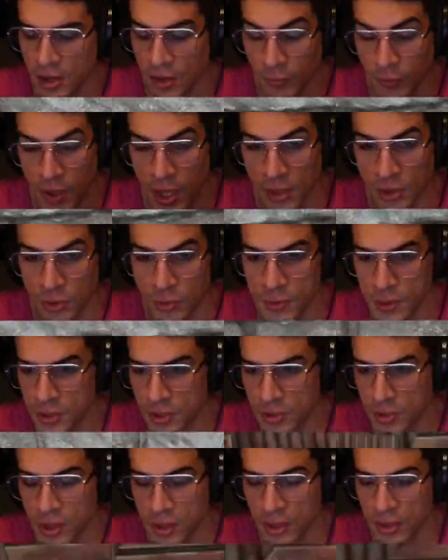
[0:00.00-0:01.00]
if you get three
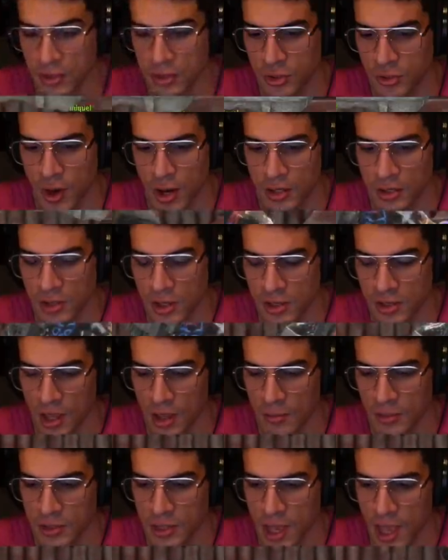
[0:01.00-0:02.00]
strikes on
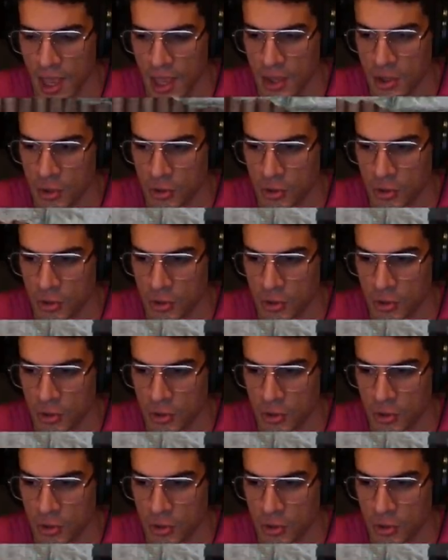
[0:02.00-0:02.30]
DMCA,